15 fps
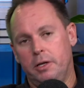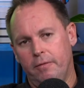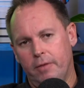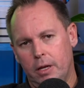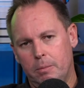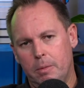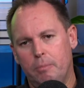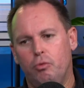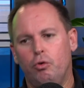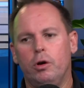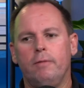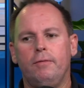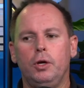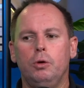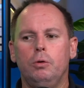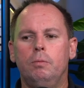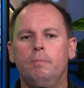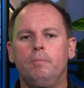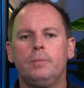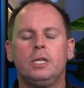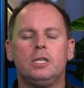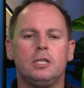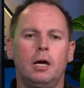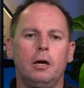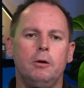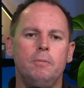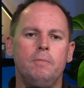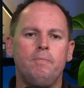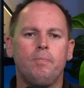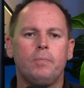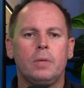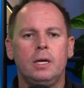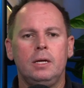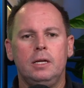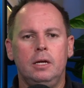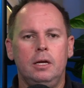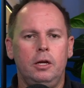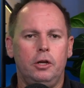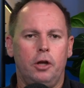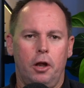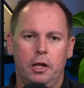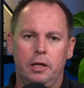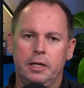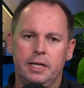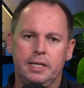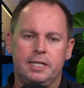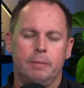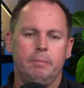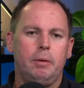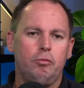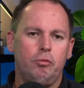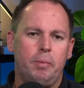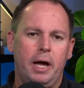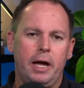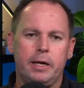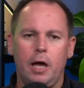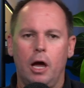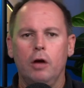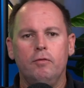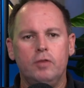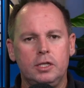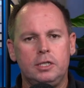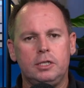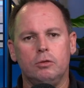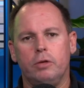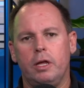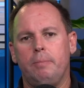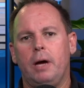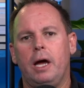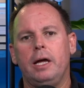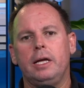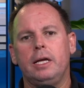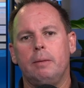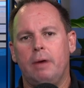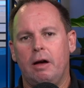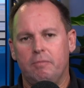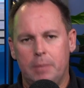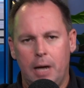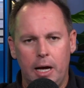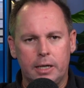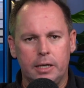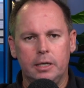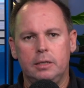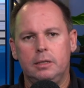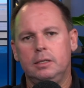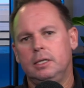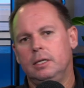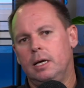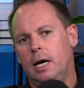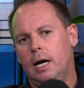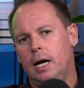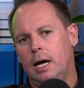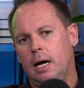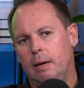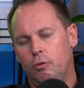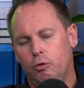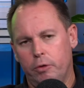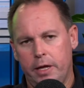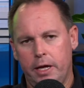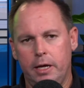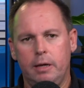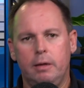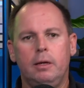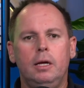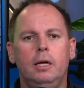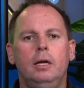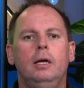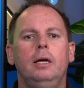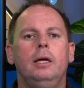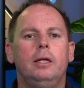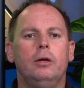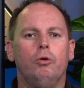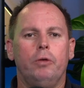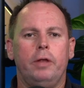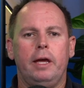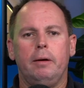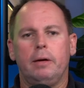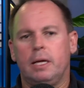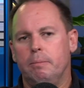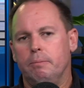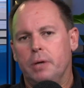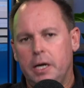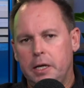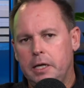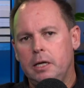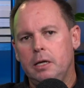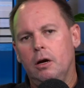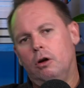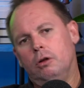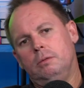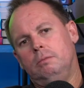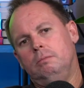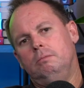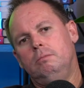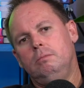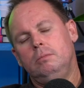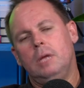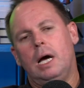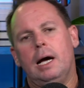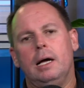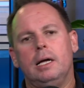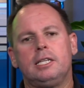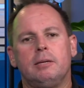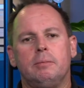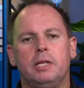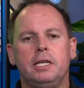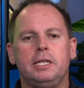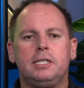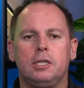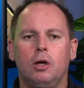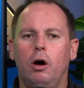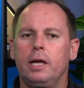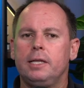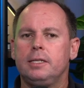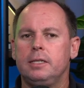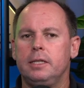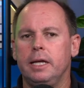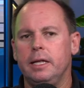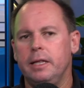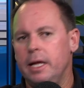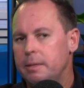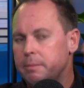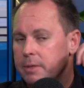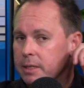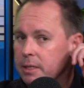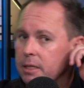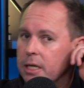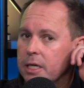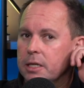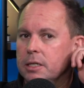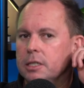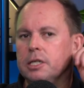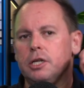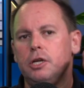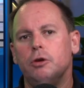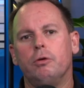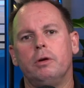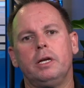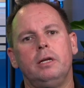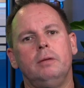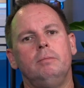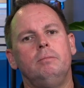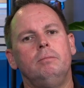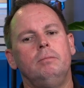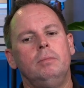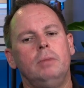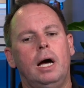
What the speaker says: a development point of view. So not only are some people paying overs or they're paying above market or they're competing on some of these sites, they're then securing and